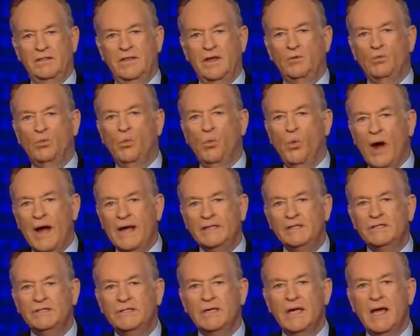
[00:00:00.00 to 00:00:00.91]
than
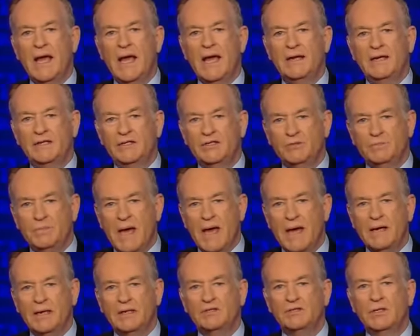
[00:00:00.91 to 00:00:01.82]
whites and
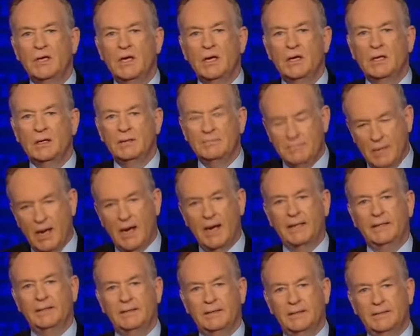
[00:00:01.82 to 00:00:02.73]
Hispanics combined.